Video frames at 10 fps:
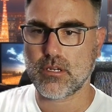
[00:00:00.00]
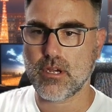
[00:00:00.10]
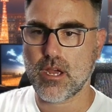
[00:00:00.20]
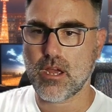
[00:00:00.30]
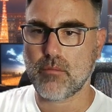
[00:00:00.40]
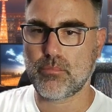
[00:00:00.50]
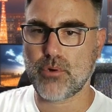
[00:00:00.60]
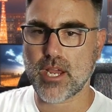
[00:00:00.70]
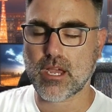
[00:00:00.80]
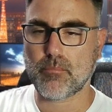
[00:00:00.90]
Break
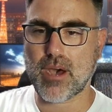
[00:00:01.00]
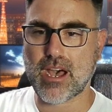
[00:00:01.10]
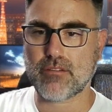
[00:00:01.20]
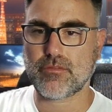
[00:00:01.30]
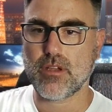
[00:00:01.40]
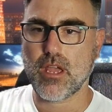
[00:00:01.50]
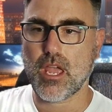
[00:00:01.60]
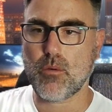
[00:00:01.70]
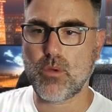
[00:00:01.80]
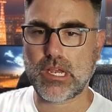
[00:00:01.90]
above a
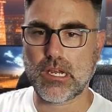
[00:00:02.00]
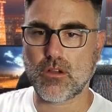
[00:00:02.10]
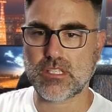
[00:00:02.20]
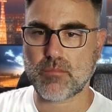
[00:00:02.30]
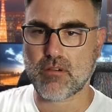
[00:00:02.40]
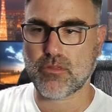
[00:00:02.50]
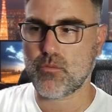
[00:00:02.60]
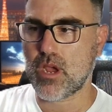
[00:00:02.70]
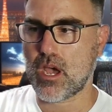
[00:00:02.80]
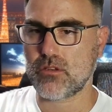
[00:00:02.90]
weekly close above
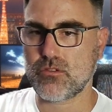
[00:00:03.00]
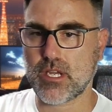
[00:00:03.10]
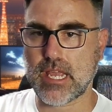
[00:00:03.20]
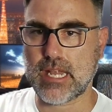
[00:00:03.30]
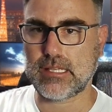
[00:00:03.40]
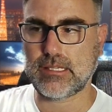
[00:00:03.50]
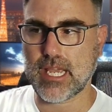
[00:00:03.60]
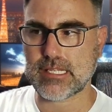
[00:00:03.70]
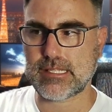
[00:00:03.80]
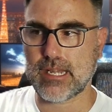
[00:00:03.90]
300 and
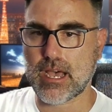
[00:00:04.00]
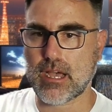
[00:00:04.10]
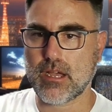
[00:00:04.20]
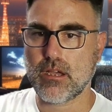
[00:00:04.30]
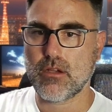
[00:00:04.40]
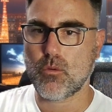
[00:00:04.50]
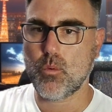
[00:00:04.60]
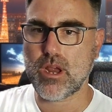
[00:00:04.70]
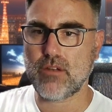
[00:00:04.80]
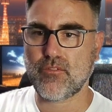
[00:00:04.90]
Tesla will
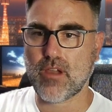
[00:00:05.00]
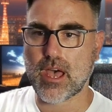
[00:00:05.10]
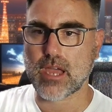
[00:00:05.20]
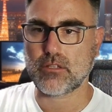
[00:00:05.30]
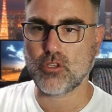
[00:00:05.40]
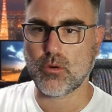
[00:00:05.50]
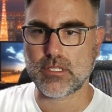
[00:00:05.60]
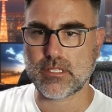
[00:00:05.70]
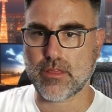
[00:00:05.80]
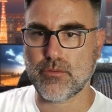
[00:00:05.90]
fly towards
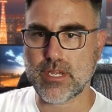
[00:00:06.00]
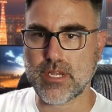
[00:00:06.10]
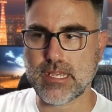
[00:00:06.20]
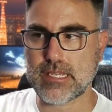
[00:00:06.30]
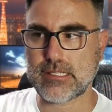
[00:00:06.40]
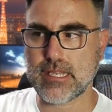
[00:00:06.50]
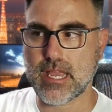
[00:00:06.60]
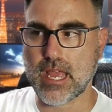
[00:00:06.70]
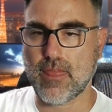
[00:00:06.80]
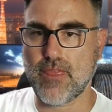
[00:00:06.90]
360 and
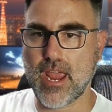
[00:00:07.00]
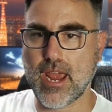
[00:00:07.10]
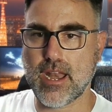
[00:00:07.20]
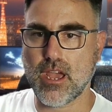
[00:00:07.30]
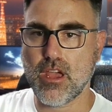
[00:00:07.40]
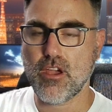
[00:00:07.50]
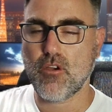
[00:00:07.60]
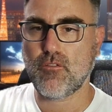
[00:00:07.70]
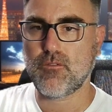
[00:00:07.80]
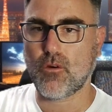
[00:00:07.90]
then
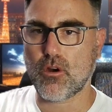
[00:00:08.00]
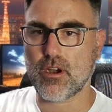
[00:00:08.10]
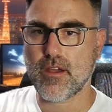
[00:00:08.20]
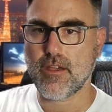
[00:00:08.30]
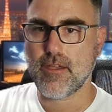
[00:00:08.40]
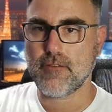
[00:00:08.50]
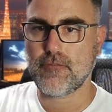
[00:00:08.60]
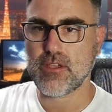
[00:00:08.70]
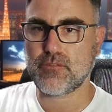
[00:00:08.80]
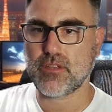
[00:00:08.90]

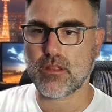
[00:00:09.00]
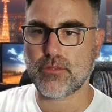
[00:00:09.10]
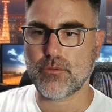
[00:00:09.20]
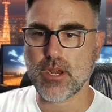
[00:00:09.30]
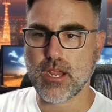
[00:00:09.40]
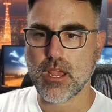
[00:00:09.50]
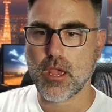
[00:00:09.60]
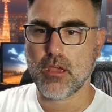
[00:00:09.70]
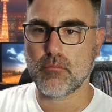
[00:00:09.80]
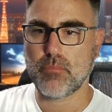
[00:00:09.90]
453
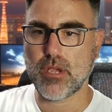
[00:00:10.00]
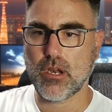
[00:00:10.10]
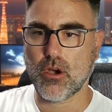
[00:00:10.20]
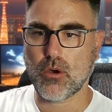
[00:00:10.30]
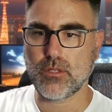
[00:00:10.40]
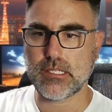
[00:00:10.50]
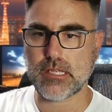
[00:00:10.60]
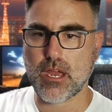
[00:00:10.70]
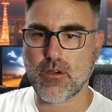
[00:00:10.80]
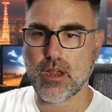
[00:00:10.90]
below this
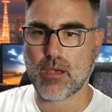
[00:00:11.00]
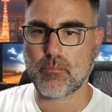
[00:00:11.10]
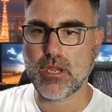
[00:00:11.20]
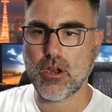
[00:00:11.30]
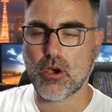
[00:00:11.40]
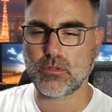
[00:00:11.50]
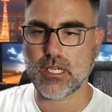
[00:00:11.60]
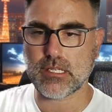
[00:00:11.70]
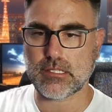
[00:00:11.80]
area, below this